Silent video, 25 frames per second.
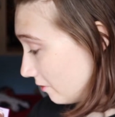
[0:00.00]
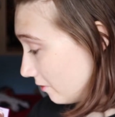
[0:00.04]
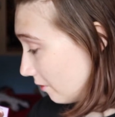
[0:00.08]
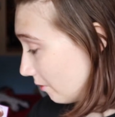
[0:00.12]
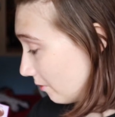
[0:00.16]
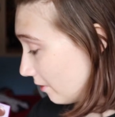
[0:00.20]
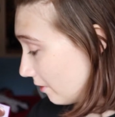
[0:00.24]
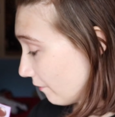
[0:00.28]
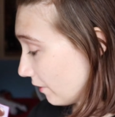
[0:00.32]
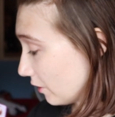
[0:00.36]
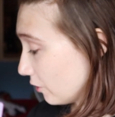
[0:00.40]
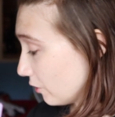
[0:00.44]
You
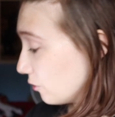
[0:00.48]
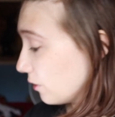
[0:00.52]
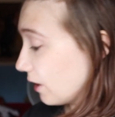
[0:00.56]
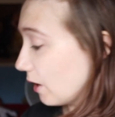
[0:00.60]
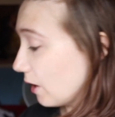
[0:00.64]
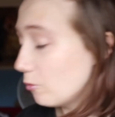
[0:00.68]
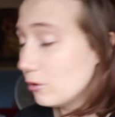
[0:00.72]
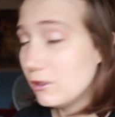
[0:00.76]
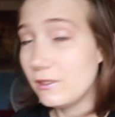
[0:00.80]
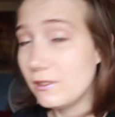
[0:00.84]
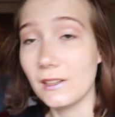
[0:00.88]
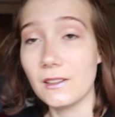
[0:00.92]
know, if I could,
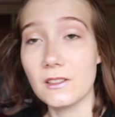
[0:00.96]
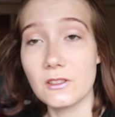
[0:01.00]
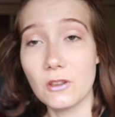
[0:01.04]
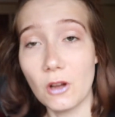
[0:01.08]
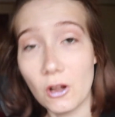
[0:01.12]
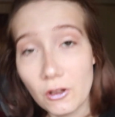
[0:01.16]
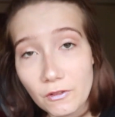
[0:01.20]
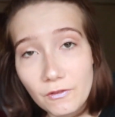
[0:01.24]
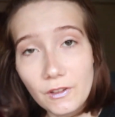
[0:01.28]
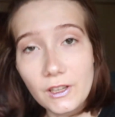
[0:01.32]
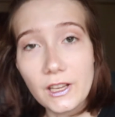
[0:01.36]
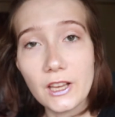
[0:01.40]
I would take this
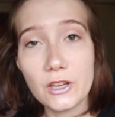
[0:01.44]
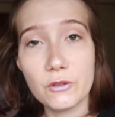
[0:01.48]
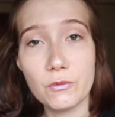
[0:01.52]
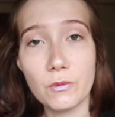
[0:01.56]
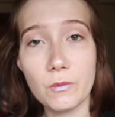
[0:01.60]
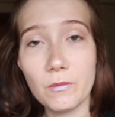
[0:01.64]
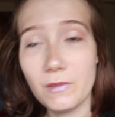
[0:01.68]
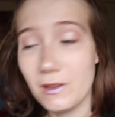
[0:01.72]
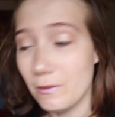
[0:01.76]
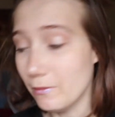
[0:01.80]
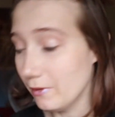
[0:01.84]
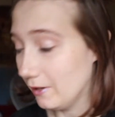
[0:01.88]
on vacation
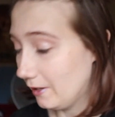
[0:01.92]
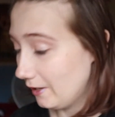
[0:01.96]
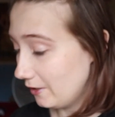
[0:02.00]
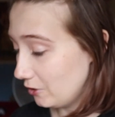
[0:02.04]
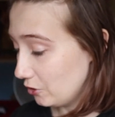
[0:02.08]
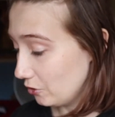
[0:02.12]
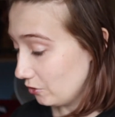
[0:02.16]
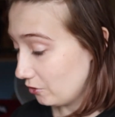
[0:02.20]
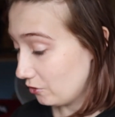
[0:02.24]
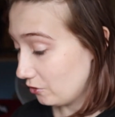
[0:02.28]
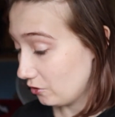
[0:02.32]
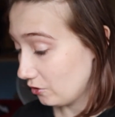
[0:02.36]
with me, but
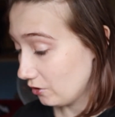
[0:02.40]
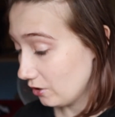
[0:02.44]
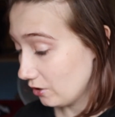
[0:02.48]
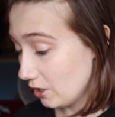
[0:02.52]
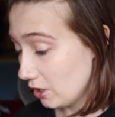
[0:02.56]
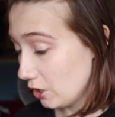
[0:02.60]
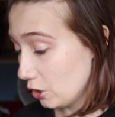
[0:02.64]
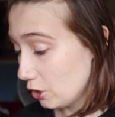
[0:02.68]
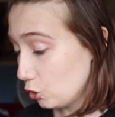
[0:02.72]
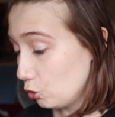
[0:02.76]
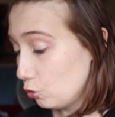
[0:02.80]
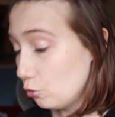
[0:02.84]
it's just
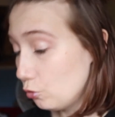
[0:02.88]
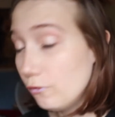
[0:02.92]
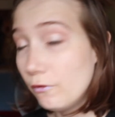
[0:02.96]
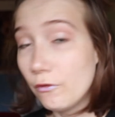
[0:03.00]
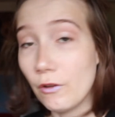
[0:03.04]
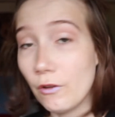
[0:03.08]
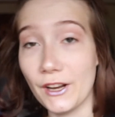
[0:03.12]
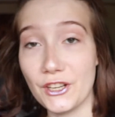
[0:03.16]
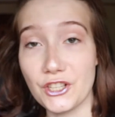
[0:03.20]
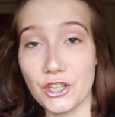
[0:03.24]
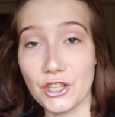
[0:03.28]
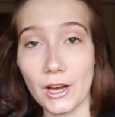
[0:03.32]
too
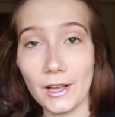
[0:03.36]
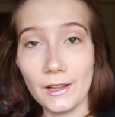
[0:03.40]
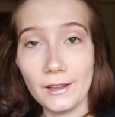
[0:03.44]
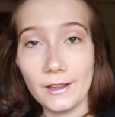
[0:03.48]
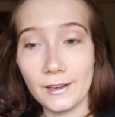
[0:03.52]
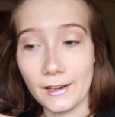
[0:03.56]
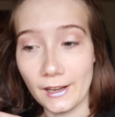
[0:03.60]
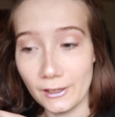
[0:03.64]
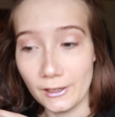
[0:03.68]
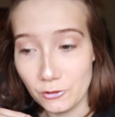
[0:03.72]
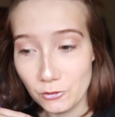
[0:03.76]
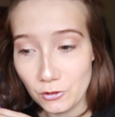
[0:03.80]
fragile
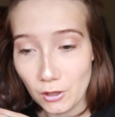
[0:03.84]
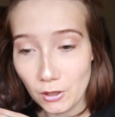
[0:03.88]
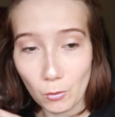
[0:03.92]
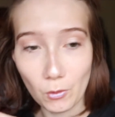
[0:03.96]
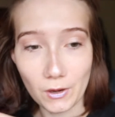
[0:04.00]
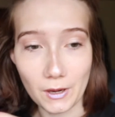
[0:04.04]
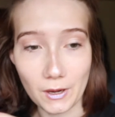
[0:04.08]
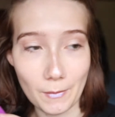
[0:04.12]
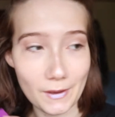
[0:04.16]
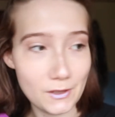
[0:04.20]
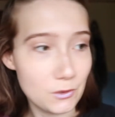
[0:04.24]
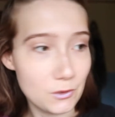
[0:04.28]
and I do not
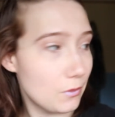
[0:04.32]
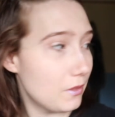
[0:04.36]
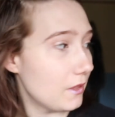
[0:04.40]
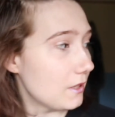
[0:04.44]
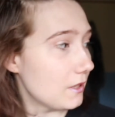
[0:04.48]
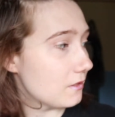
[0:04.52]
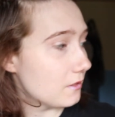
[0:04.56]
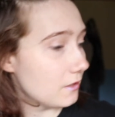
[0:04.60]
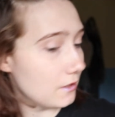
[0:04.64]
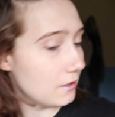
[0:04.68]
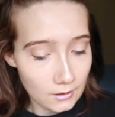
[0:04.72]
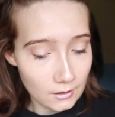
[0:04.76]
want to mess with
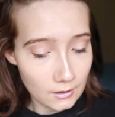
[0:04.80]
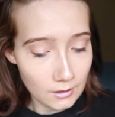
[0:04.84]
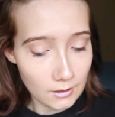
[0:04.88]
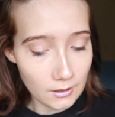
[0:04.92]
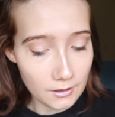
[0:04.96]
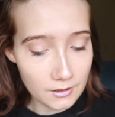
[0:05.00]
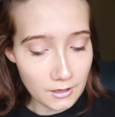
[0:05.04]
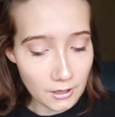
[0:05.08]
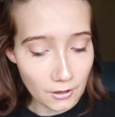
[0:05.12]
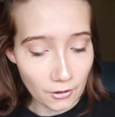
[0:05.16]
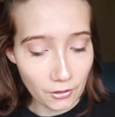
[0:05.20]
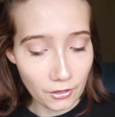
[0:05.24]
this.
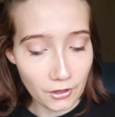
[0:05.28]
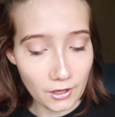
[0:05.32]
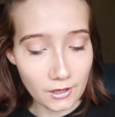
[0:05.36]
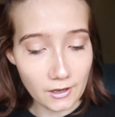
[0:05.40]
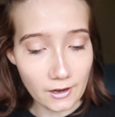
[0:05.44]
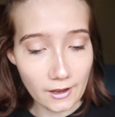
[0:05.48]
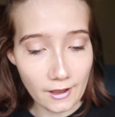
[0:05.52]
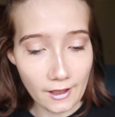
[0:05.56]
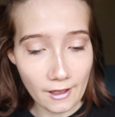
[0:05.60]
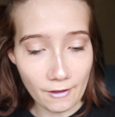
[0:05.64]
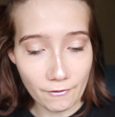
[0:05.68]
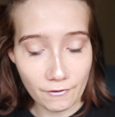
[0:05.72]
The other thing
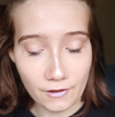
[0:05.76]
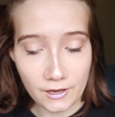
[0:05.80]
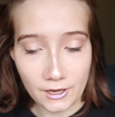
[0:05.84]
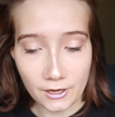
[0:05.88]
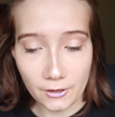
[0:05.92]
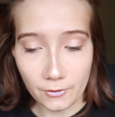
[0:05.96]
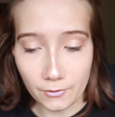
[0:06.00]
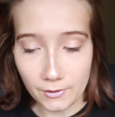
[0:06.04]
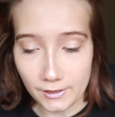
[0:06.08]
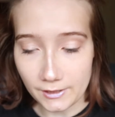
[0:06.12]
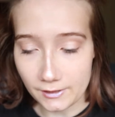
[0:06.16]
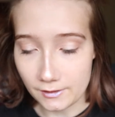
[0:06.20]
I have
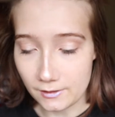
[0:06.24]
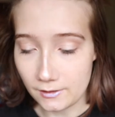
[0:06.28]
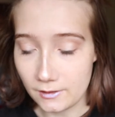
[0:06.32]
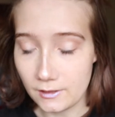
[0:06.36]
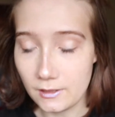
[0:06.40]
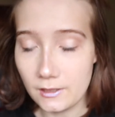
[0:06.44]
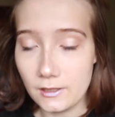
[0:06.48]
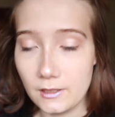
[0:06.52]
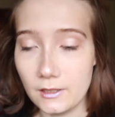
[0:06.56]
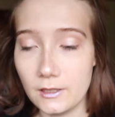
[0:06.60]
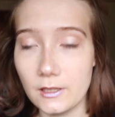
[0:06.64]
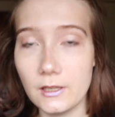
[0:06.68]
here is
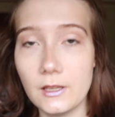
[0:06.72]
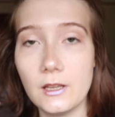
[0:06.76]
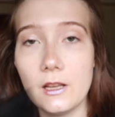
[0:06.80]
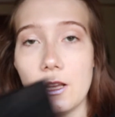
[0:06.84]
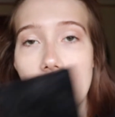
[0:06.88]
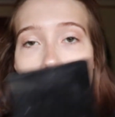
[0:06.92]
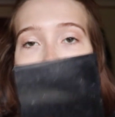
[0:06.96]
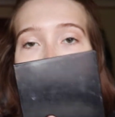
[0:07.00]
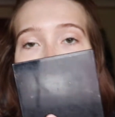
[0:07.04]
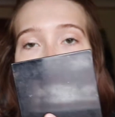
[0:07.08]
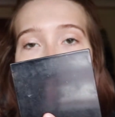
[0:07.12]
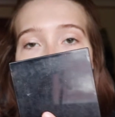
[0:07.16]
the
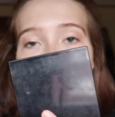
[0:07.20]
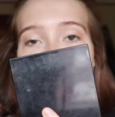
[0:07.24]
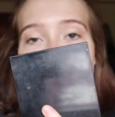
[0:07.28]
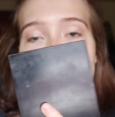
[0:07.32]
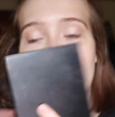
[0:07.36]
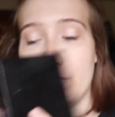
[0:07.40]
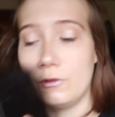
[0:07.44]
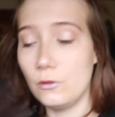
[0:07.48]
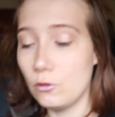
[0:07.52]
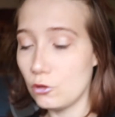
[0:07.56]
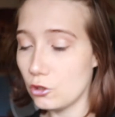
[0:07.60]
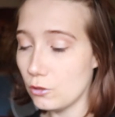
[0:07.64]
Makeup
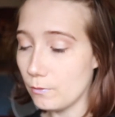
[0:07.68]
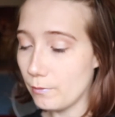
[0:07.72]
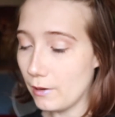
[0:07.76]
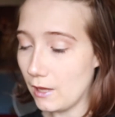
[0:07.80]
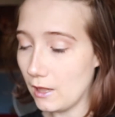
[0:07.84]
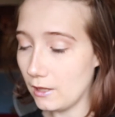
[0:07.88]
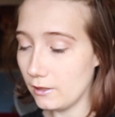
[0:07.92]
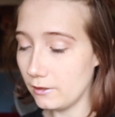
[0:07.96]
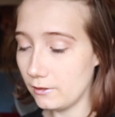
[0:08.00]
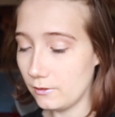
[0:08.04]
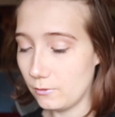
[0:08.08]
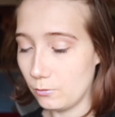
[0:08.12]
Revolution
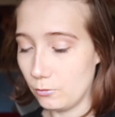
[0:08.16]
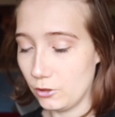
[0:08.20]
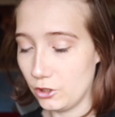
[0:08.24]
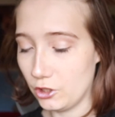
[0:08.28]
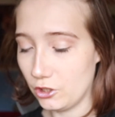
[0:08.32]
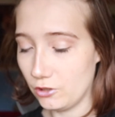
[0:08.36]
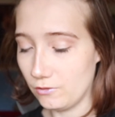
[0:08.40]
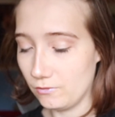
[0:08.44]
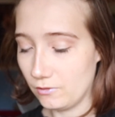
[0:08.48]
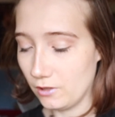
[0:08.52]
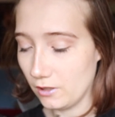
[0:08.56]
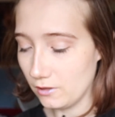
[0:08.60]
palette,
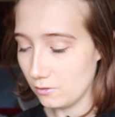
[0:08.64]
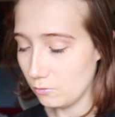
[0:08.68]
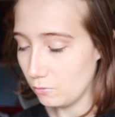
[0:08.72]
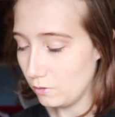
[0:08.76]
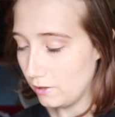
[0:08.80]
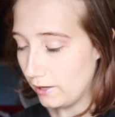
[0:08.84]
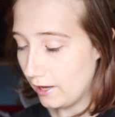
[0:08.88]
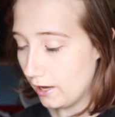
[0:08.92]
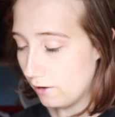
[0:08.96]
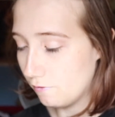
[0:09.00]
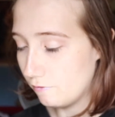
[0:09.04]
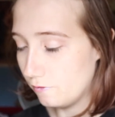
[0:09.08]
which doesn't
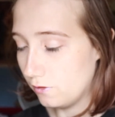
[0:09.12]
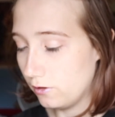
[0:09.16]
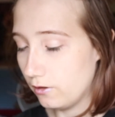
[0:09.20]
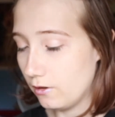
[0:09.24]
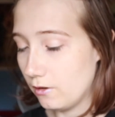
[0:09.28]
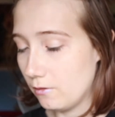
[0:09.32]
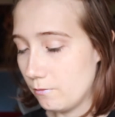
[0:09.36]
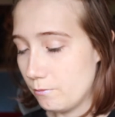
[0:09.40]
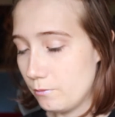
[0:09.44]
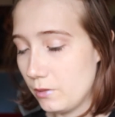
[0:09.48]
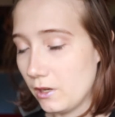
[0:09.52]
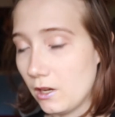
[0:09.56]
really have
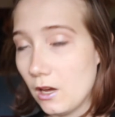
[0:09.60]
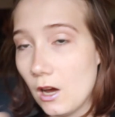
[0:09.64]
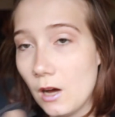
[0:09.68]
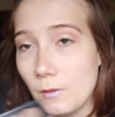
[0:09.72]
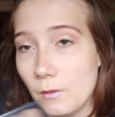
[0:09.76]
a big